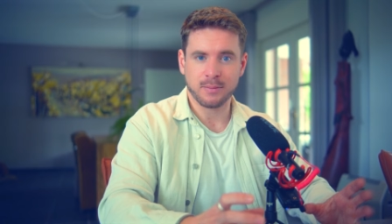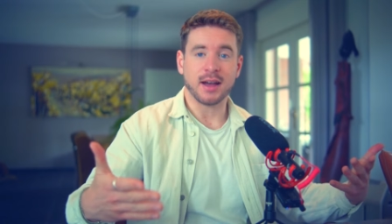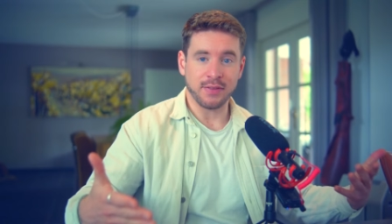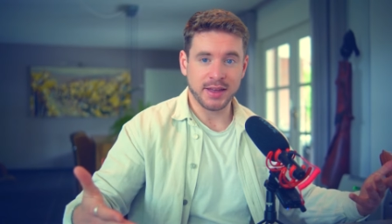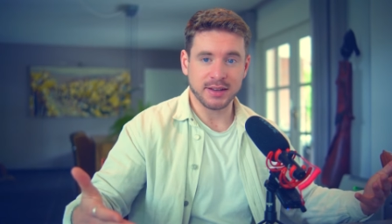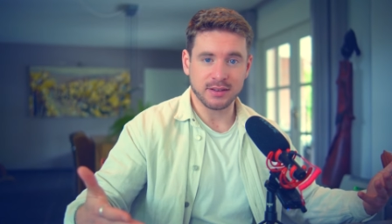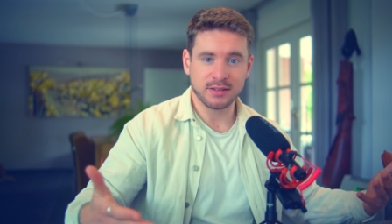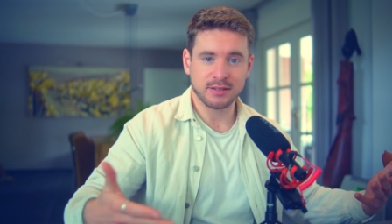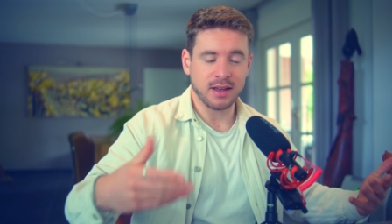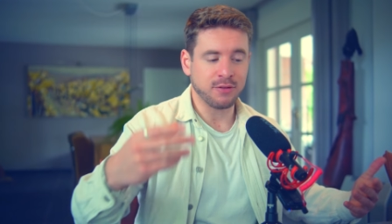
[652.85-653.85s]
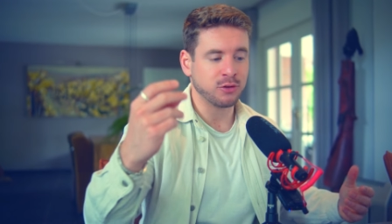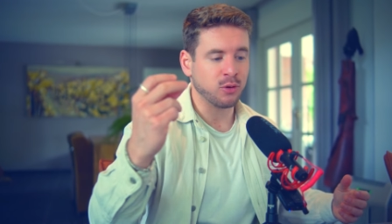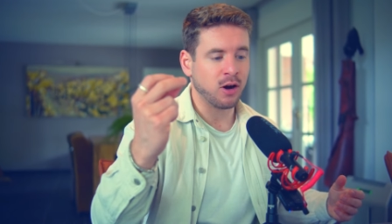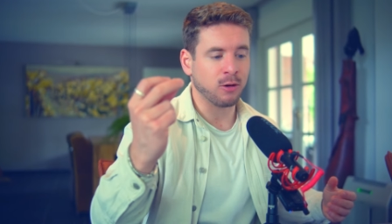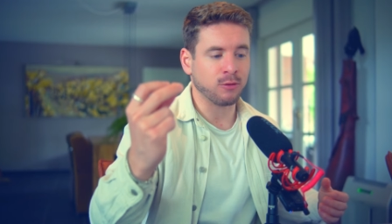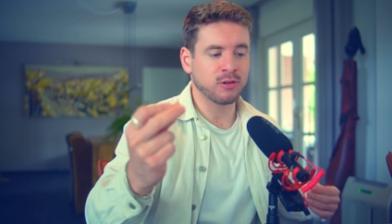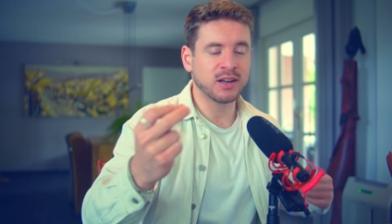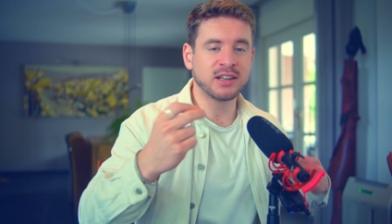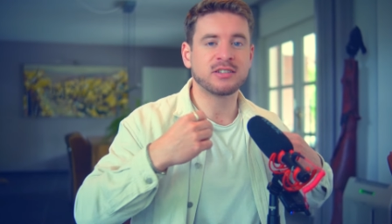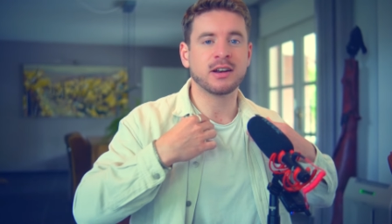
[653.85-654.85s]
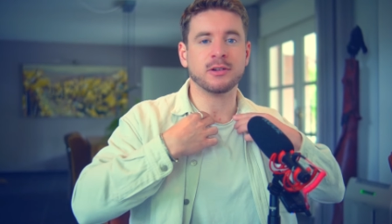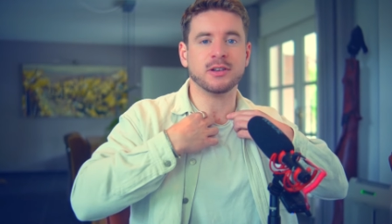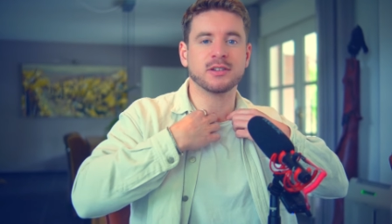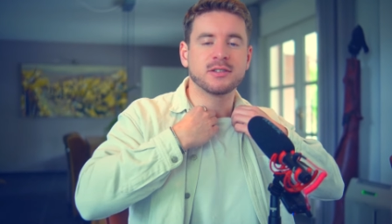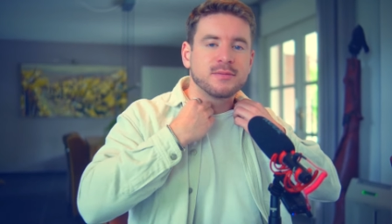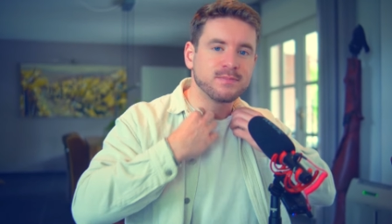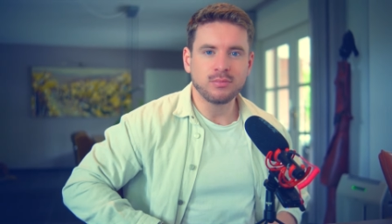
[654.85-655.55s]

And that is, if you are really serious